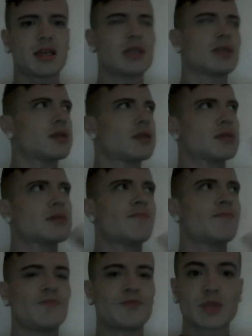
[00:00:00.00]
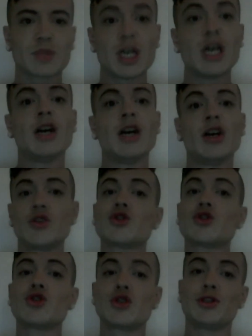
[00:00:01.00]
it's
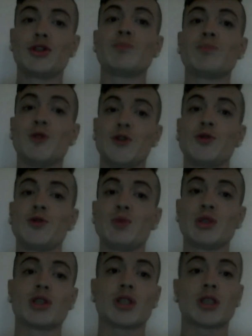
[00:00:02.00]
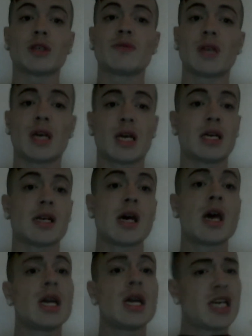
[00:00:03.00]
starting to piss me off. And
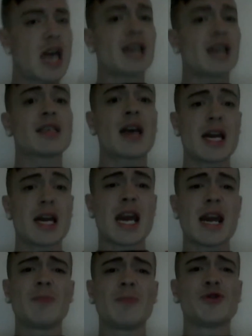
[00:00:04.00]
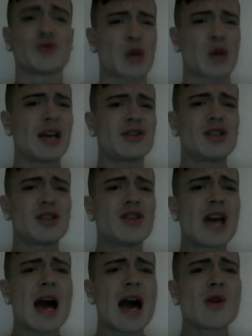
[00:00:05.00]
yes, I am dressed
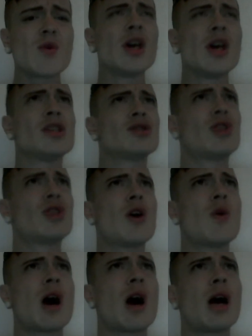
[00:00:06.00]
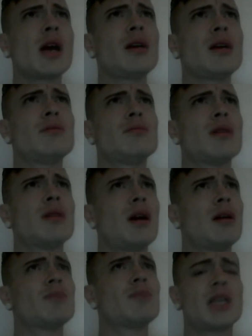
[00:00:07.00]
now, so I
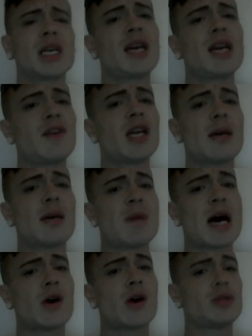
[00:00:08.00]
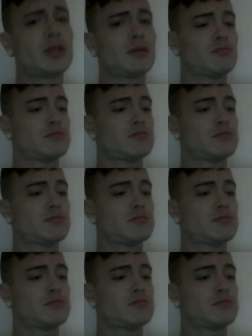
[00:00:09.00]
am gonna give it about